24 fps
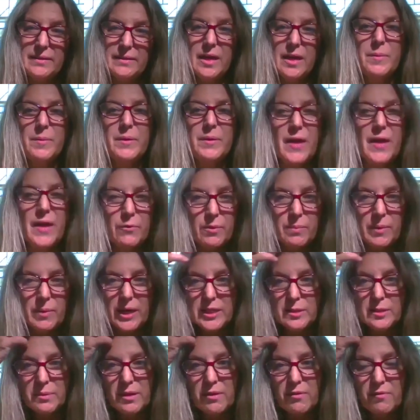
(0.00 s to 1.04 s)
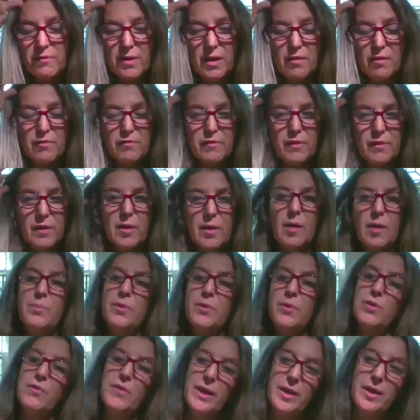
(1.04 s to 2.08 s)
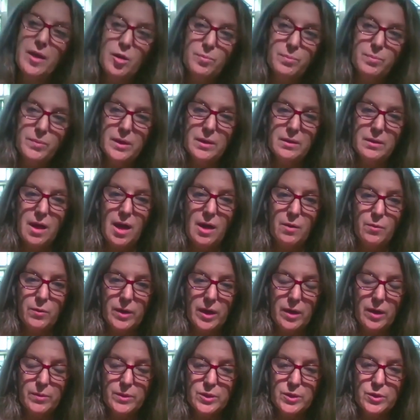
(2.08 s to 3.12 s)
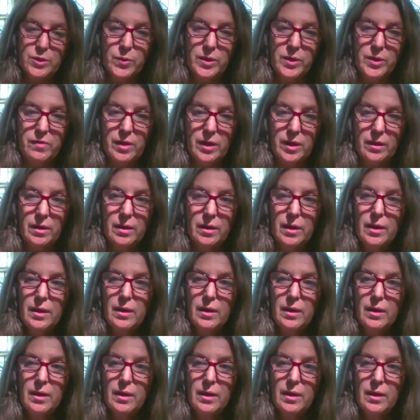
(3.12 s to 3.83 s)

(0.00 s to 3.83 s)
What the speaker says: I mean, that reminds me of a book that helped me a lot when I was grieving.